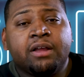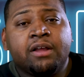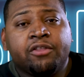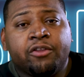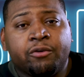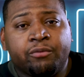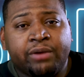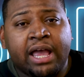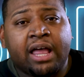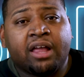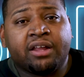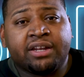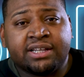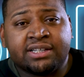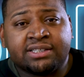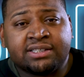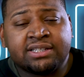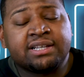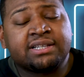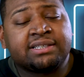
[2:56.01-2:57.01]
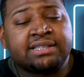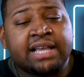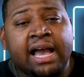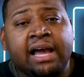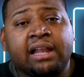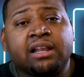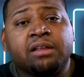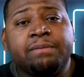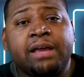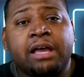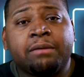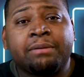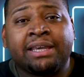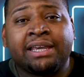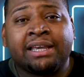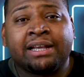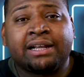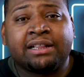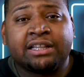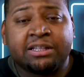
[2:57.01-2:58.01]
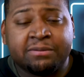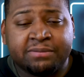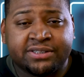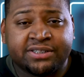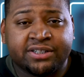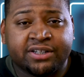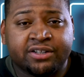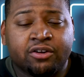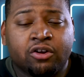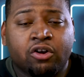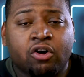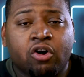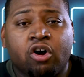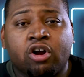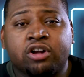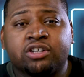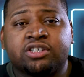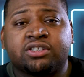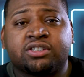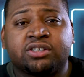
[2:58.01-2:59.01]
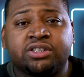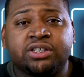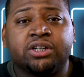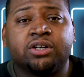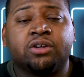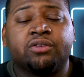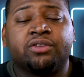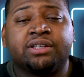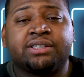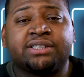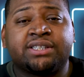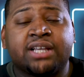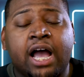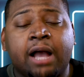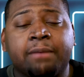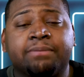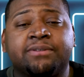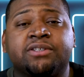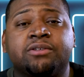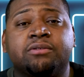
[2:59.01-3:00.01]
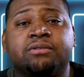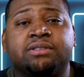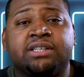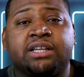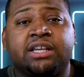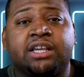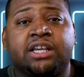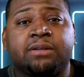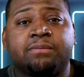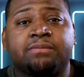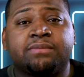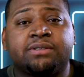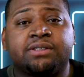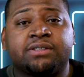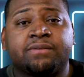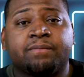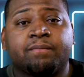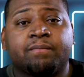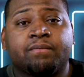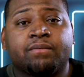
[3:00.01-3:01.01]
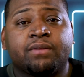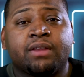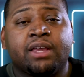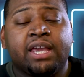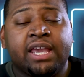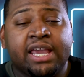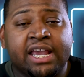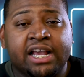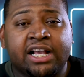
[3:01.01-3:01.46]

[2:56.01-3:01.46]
The reality is this: Alabama and Clemson are still the top 2 teams in